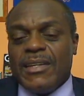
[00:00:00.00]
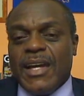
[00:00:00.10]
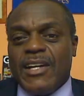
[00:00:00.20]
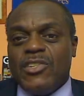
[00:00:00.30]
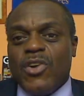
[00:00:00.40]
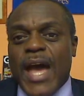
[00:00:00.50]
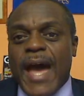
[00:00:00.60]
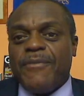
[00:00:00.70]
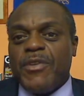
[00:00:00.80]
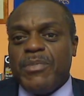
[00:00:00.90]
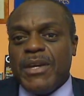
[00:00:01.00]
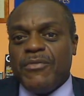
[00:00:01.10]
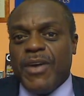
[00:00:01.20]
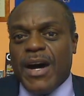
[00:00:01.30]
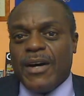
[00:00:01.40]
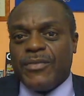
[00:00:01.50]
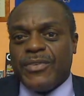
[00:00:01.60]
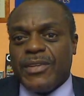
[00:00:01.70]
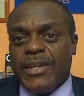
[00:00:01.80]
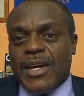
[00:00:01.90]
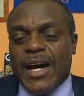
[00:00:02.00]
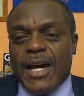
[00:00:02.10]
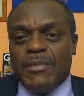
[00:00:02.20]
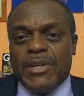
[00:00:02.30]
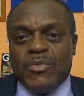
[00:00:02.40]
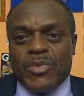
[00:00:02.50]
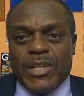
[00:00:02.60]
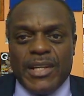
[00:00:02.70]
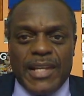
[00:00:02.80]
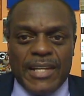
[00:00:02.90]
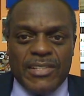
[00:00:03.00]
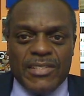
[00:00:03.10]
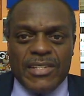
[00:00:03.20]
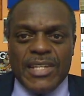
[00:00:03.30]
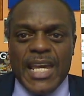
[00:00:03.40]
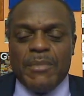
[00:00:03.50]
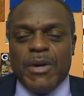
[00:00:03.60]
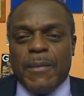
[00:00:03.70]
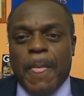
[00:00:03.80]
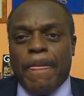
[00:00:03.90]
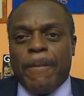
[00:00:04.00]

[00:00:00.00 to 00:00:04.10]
Now, you have to be involved. I mean, the elections just came up.